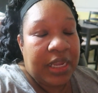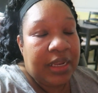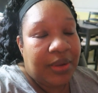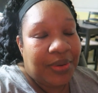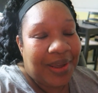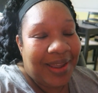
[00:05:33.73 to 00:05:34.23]

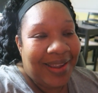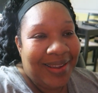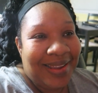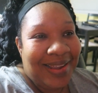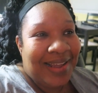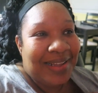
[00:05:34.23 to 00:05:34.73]

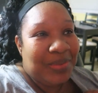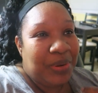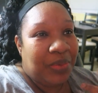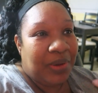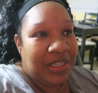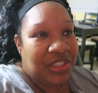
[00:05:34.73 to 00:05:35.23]
anyway,
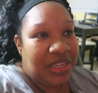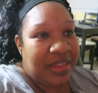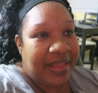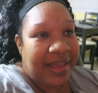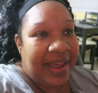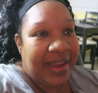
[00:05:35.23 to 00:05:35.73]
we're
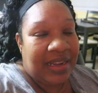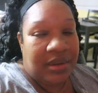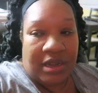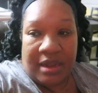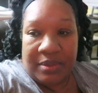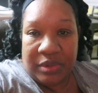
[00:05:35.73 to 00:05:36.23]
watching that
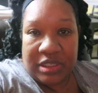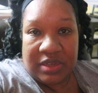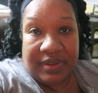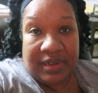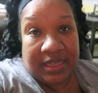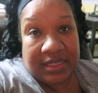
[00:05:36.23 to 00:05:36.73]
um, when
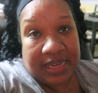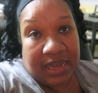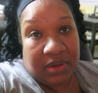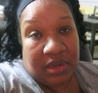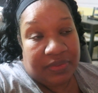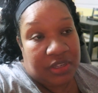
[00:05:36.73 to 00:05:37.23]
Savannah gets
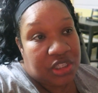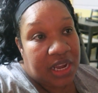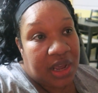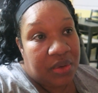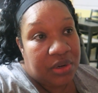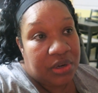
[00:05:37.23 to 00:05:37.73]
out of the
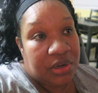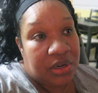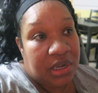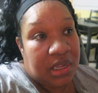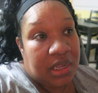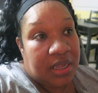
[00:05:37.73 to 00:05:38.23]
shower.
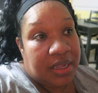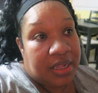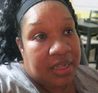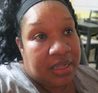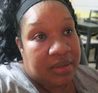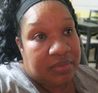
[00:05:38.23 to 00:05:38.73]

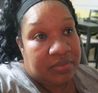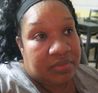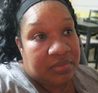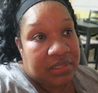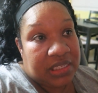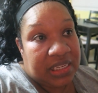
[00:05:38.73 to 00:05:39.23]
Because um,
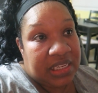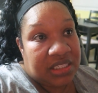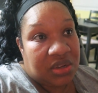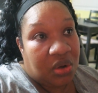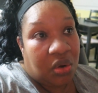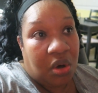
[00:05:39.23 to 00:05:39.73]
I guess
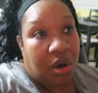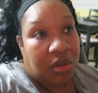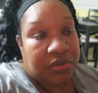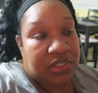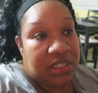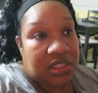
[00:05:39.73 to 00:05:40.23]
the all
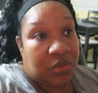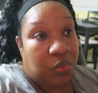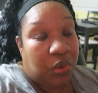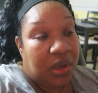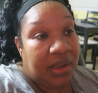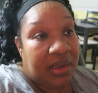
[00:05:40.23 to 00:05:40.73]
of
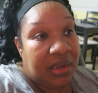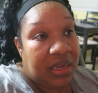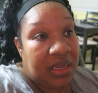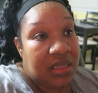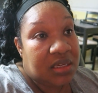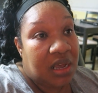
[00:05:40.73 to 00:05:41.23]
season one
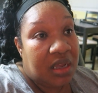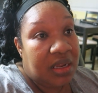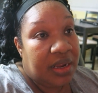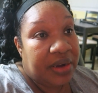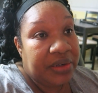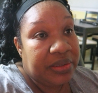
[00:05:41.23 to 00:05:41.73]
is on
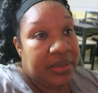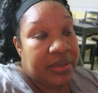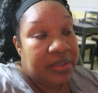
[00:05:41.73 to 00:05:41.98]
there.